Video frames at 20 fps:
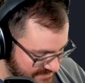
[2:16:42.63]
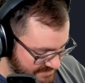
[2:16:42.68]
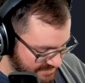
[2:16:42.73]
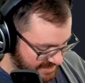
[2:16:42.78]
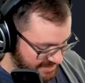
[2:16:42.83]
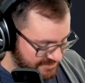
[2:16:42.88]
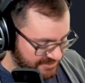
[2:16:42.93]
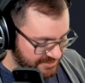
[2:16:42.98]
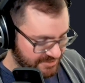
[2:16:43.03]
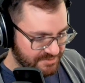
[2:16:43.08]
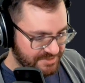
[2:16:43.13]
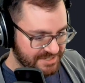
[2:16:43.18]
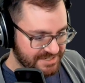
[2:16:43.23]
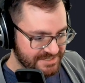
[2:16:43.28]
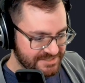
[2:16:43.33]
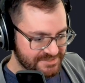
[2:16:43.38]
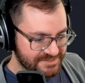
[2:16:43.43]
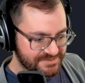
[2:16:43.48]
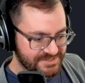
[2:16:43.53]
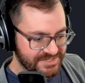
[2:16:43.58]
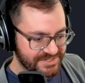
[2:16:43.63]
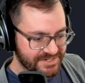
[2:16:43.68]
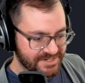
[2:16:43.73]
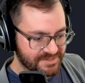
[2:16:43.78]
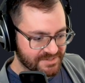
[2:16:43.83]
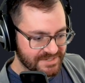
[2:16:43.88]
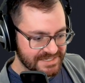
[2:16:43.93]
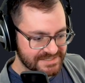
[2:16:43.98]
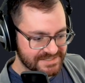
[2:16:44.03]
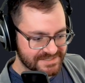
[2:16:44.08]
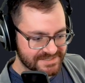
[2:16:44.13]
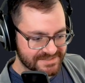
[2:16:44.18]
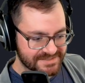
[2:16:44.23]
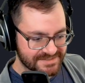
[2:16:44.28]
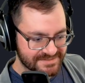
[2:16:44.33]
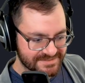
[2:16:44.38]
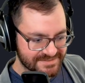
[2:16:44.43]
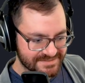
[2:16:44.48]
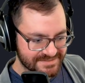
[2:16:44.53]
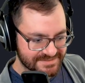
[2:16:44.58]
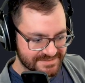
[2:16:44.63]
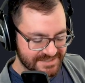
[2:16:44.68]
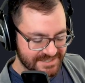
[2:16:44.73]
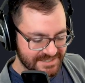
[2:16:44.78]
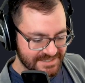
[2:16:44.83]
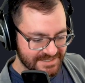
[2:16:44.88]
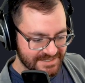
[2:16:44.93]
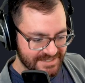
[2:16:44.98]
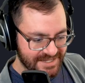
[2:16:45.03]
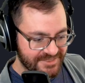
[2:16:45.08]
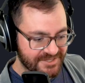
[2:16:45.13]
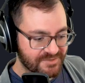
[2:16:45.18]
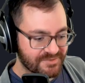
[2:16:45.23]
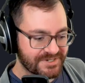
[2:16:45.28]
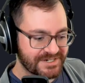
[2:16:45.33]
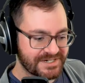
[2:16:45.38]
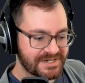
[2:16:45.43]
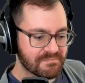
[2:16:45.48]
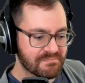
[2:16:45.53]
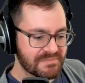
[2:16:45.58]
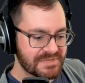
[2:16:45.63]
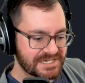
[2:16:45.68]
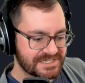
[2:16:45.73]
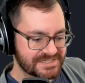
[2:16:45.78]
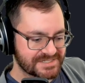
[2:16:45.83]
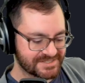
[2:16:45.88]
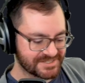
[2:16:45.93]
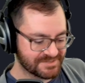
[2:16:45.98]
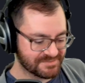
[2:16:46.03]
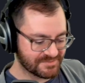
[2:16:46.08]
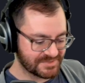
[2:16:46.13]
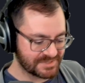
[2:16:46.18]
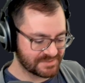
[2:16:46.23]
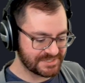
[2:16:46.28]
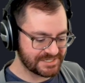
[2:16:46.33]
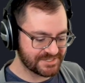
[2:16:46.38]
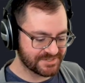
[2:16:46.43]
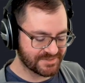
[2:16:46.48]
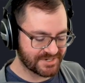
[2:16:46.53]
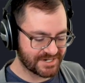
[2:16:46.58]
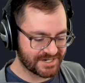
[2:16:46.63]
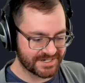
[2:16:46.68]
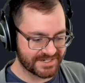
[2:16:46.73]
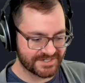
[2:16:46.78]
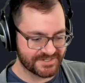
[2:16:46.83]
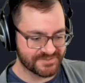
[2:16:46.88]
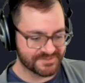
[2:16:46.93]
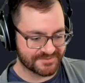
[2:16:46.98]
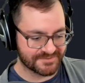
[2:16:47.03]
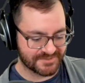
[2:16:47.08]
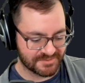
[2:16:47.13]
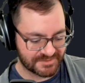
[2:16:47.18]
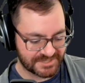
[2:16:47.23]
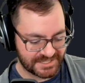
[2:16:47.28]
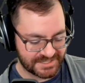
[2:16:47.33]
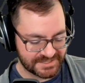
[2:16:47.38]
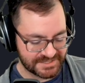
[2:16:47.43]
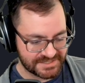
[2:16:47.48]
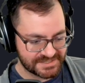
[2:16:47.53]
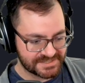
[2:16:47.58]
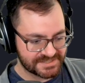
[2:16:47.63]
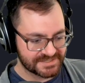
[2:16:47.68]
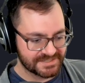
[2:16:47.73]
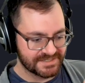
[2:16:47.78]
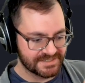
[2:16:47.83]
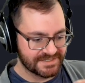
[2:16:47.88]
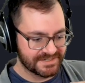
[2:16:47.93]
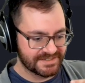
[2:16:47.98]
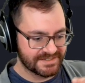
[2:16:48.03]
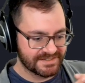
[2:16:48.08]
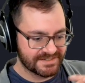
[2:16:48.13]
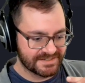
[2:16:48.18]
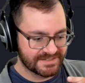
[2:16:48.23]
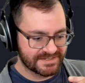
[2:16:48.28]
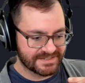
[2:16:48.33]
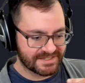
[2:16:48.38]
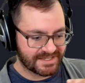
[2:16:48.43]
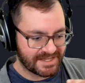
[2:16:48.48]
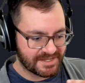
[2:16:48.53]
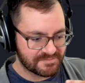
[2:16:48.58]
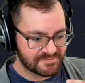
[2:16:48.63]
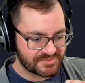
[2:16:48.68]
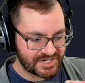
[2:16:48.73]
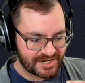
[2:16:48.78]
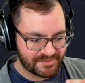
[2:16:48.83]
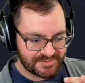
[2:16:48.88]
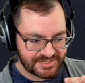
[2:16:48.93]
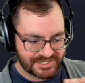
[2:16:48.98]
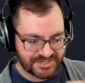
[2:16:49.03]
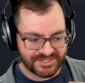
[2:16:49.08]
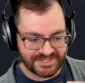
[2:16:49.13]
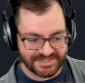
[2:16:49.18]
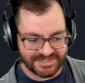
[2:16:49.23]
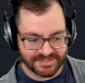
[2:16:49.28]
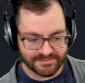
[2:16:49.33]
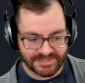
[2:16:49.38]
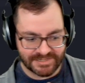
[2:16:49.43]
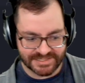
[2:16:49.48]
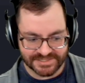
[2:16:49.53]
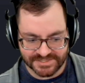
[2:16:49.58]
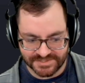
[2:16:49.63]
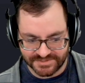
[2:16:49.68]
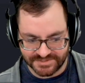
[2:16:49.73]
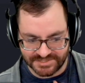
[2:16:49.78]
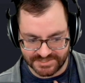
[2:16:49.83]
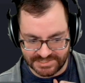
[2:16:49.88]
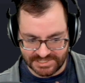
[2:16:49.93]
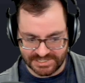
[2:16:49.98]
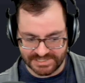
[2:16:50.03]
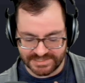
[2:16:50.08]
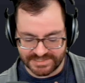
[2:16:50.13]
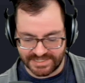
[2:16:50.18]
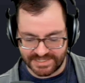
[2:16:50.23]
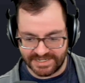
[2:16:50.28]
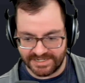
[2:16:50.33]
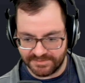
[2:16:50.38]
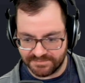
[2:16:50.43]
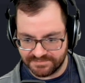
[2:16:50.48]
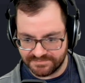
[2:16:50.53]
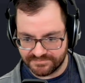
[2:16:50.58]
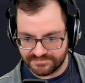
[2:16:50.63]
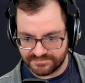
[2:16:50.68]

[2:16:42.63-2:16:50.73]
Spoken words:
I think we're going to do TOS. I think we're going to mix them when we do our uniform colors. I've been thinking about this for a long time.